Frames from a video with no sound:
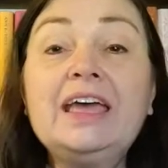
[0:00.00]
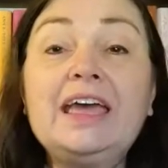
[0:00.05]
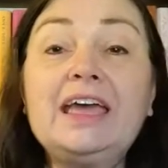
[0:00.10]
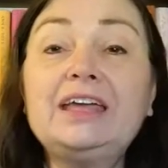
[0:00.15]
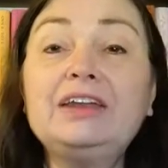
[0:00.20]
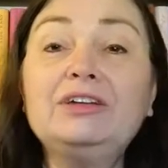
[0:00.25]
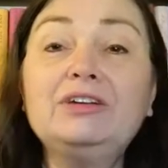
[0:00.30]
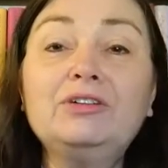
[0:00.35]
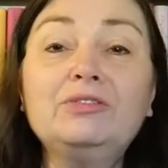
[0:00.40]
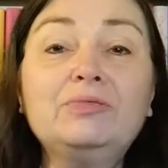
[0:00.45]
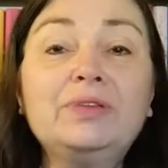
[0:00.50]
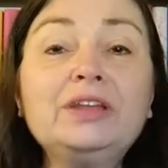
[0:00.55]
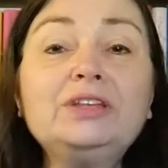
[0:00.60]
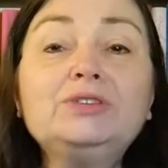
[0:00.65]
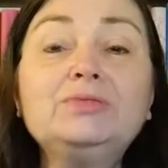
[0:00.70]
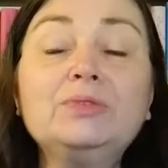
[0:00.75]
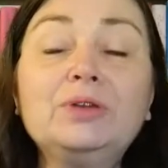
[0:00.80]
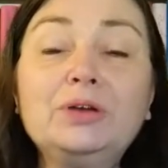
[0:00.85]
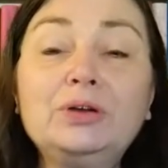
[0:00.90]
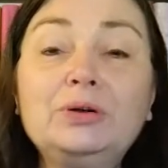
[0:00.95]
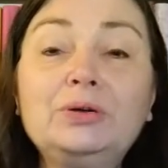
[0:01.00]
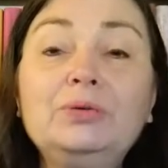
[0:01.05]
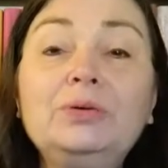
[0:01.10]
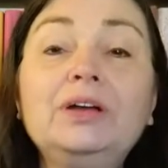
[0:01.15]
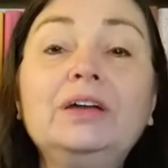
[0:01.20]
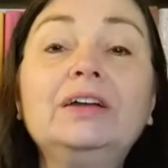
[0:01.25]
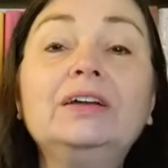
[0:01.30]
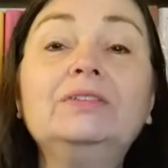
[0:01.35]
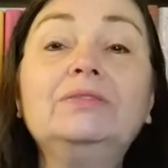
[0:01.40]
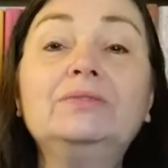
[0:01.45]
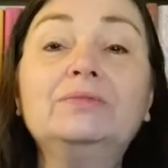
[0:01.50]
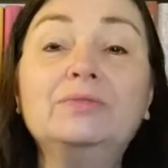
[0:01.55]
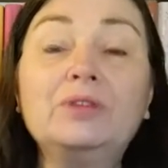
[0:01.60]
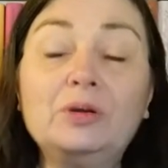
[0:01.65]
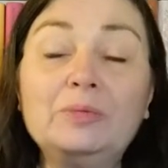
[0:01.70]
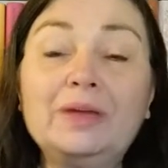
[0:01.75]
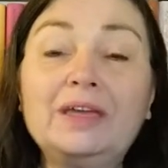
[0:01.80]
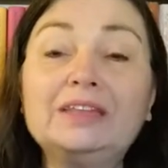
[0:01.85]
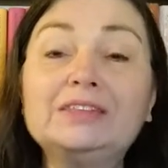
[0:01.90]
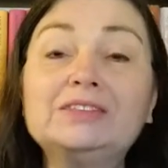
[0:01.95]
and her retro
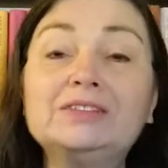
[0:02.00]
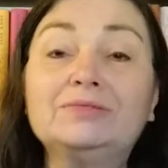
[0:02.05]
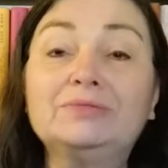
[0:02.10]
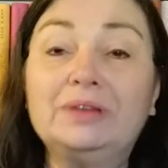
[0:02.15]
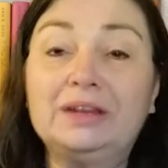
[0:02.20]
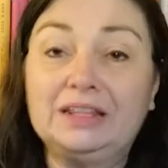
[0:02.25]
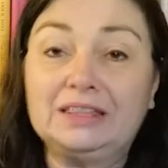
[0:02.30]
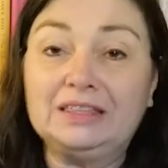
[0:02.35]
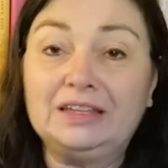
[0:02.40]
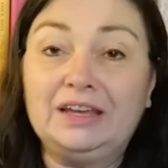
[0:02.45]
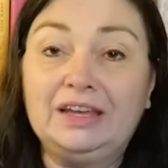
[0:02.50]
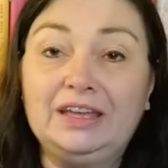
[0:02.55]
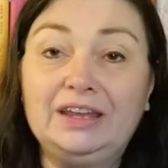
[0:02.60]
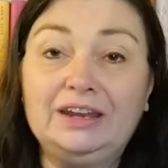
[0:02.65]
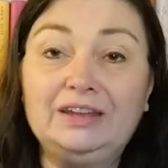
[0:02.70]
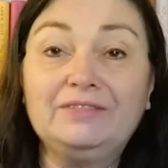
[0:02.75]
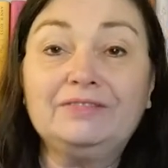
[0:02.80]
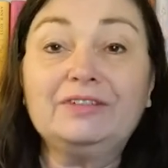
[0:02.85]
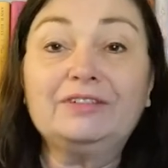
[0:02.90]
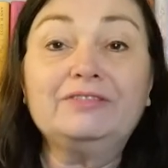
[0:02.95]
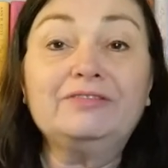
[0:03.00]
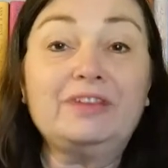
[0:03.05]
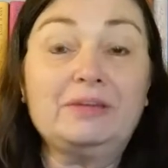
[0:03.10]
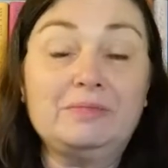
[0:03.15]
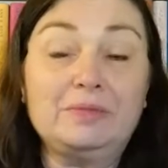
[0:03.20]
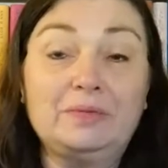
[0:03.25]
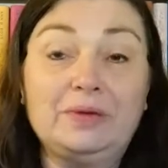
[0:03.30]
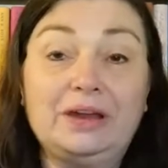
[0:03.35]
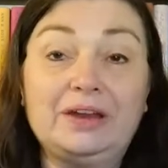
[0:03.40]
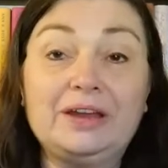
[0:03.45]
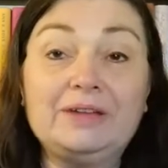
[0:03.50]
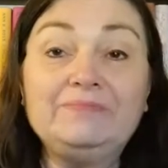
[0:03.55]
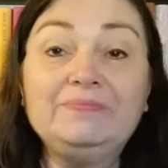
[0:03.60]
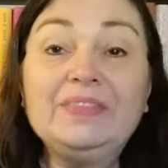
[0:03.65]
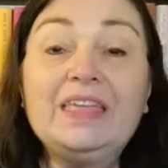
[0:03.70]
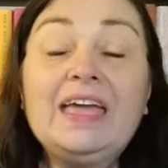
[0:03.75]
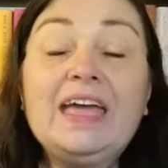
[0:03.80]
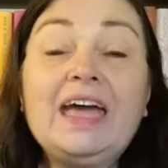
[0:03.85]
romance readathon for February.